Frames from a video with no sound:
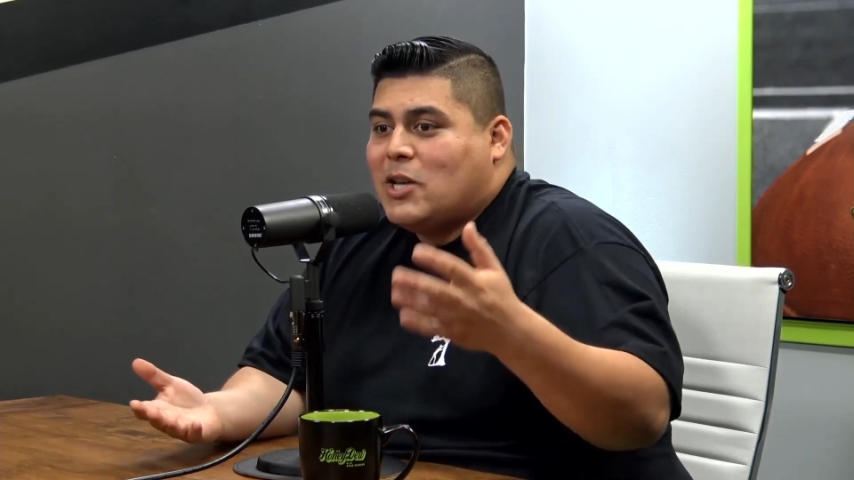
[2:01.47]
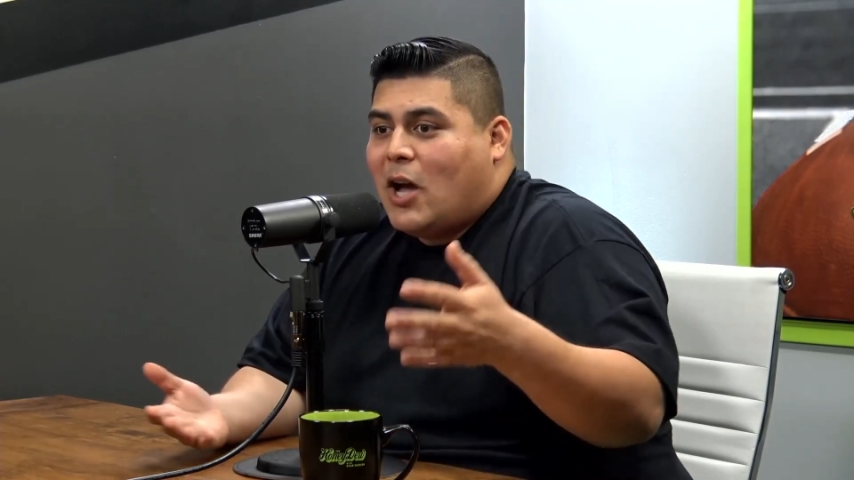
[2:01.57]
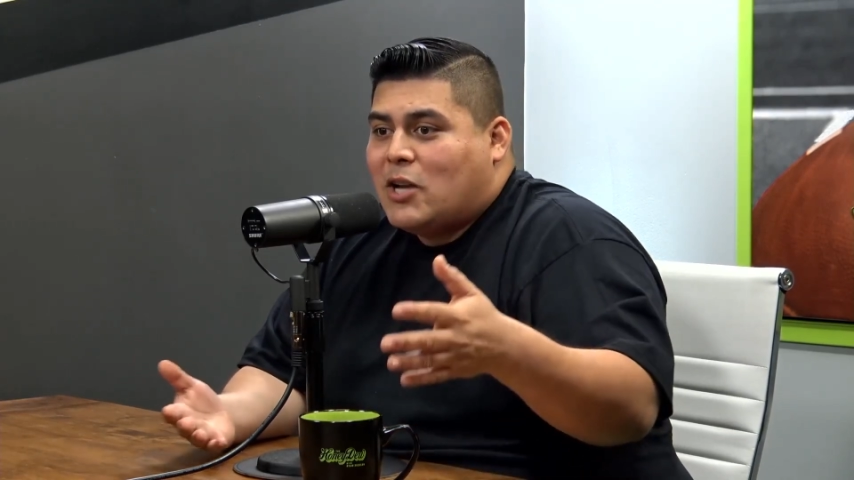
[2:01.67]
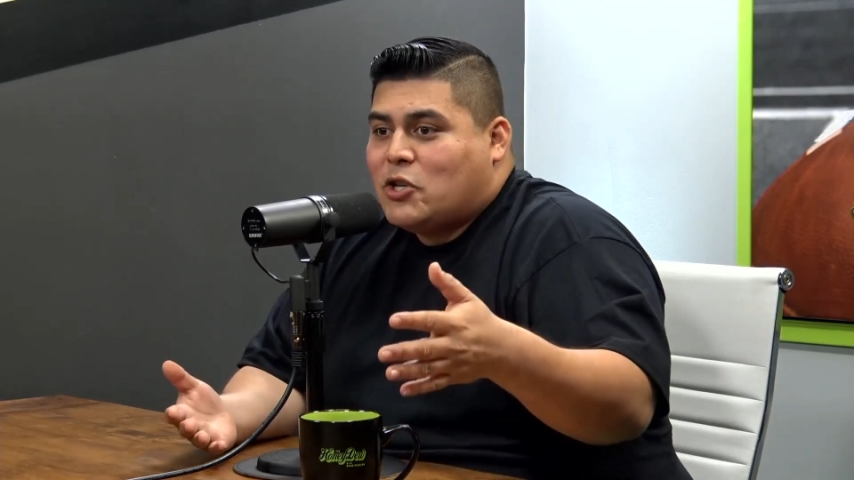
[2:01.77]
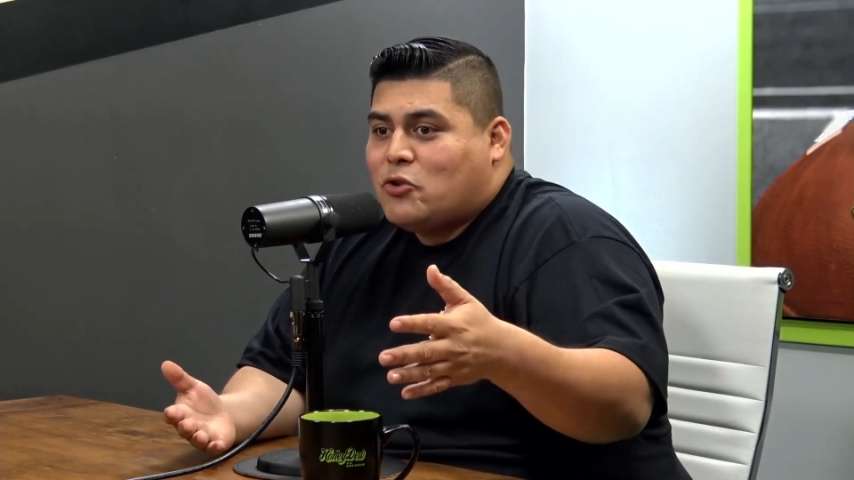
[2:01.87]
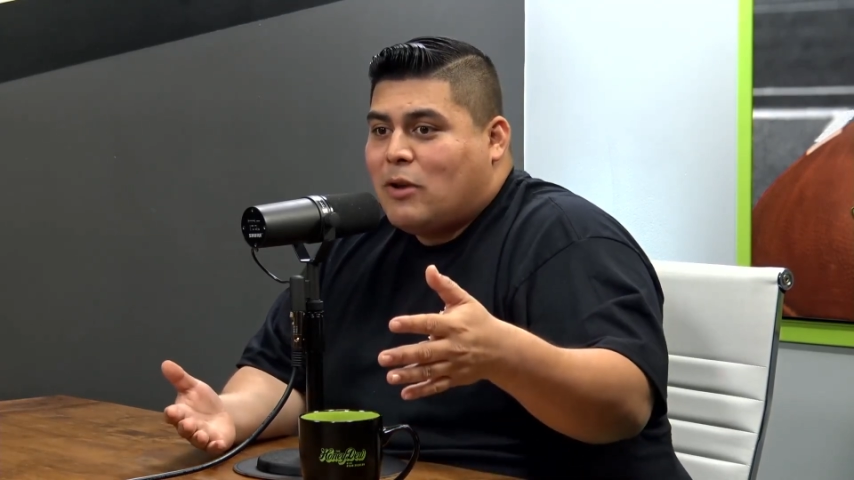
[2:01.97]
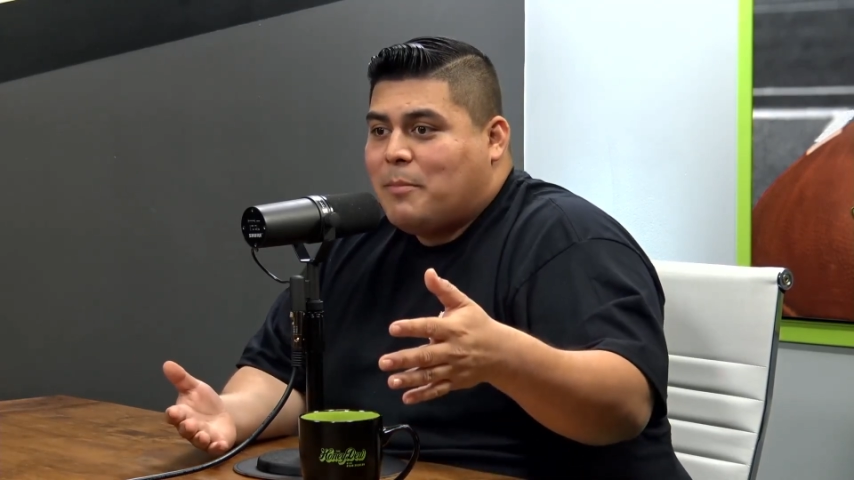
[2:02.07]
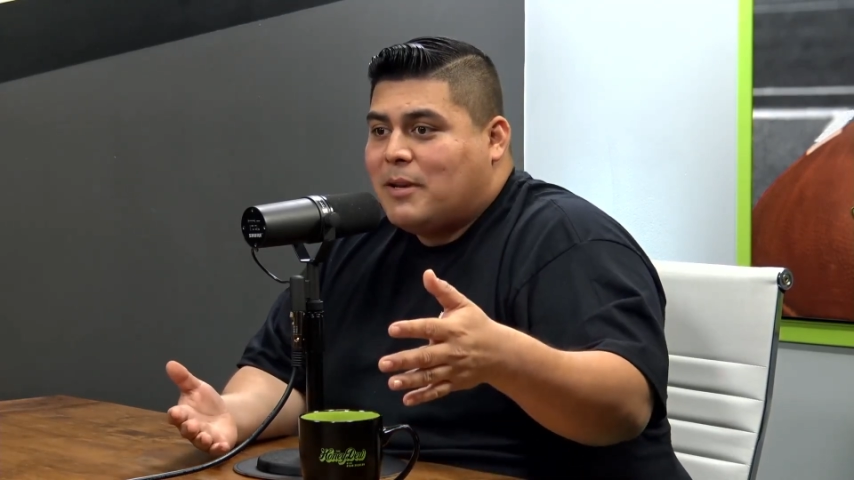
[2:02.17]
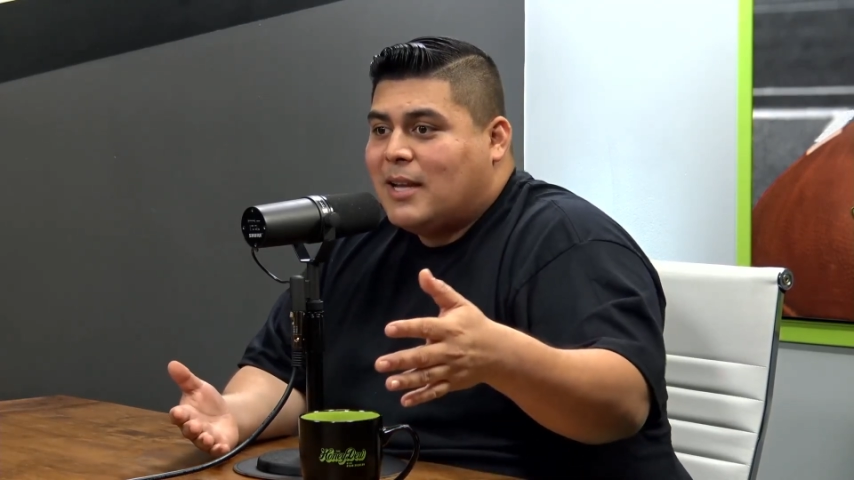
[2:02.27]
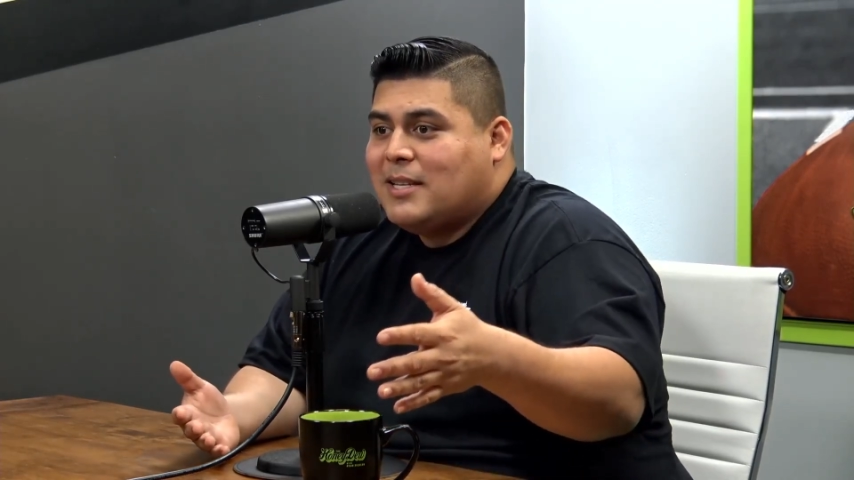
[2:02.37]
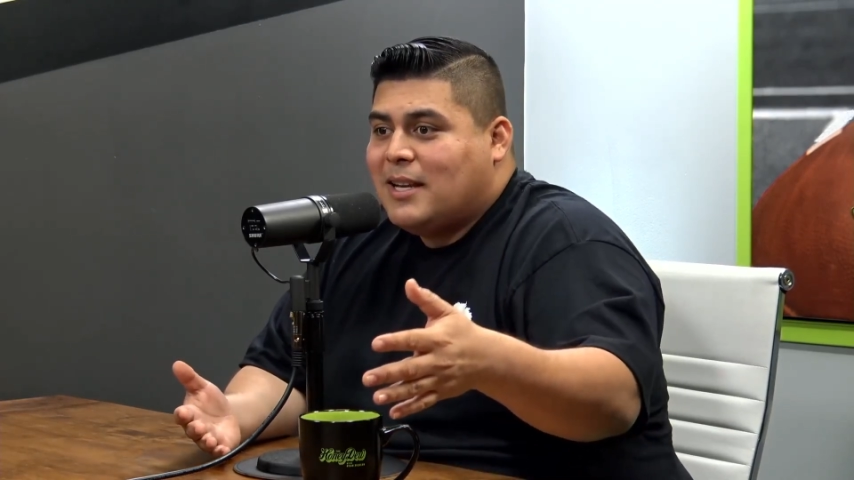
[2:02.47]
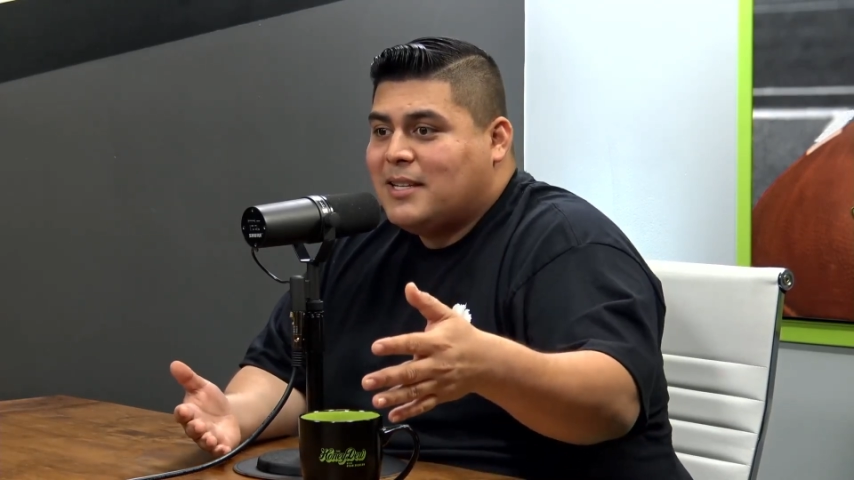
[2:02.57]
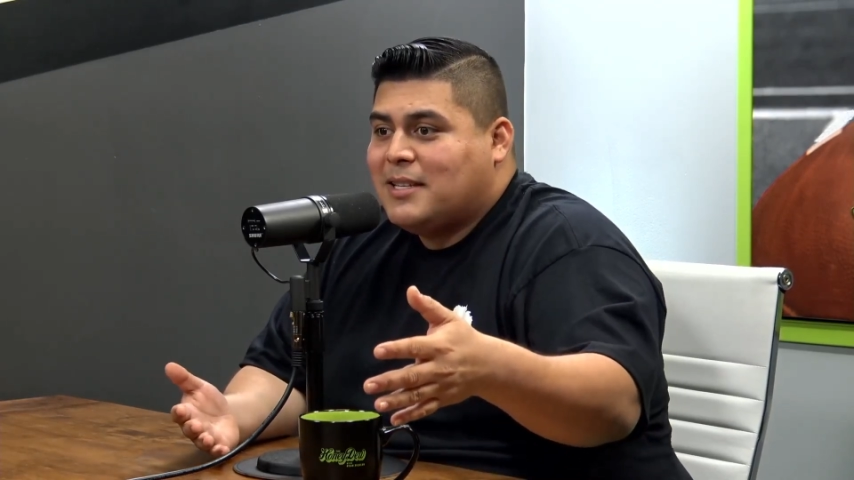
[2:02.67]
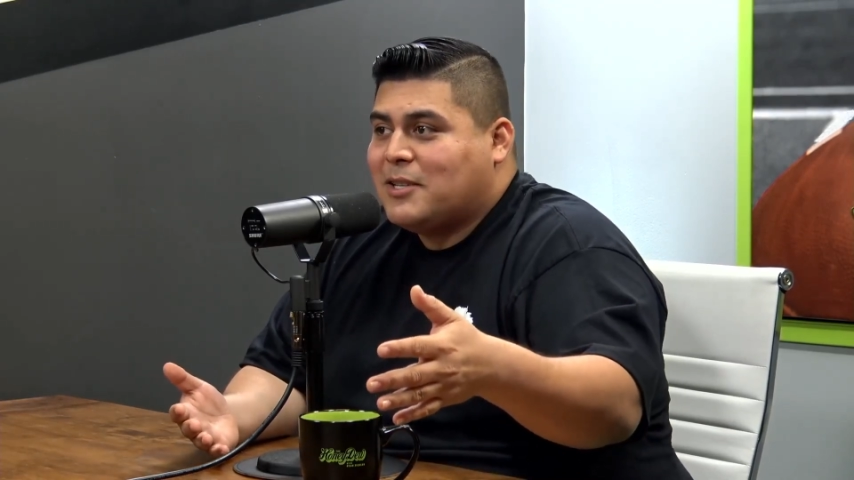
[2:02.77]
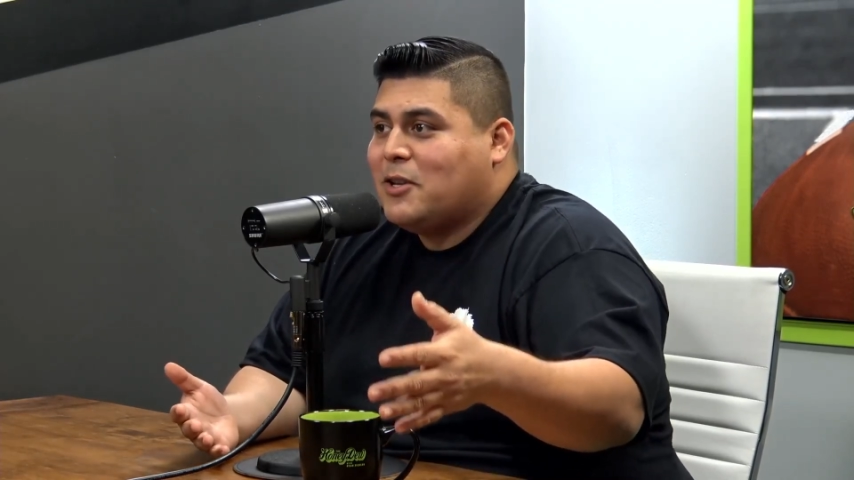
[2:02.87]
Dodge Intrepid,
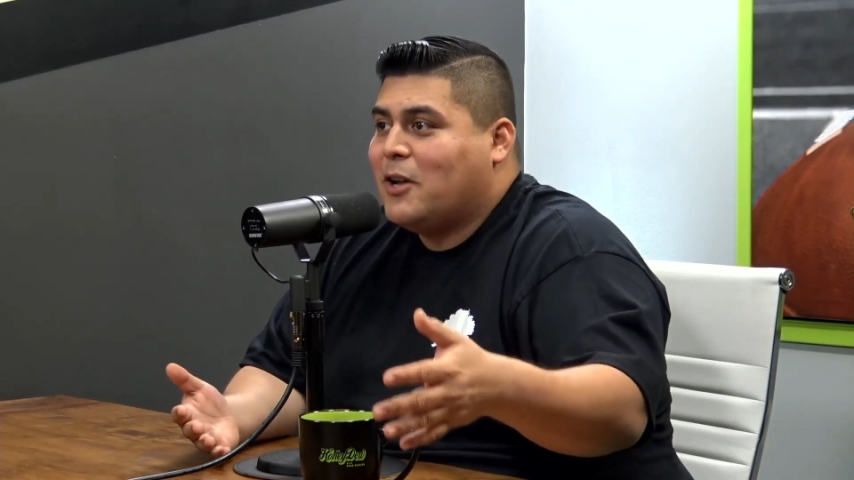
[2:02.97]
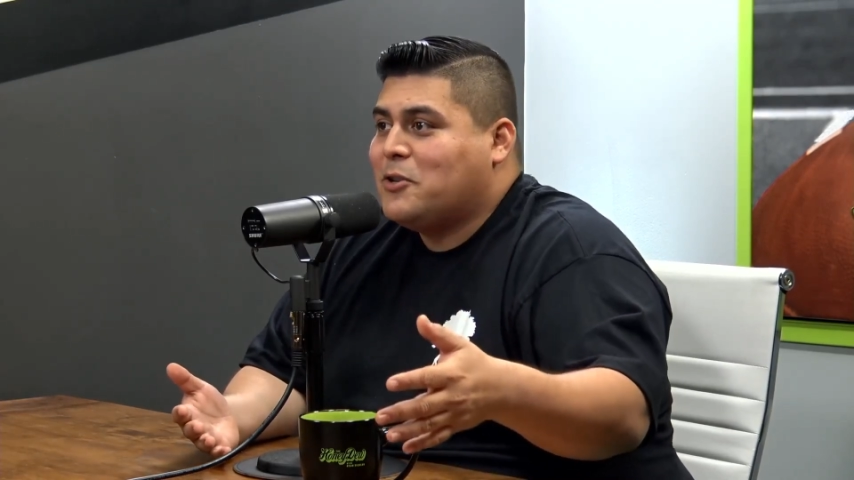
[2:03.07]
1996 Dodge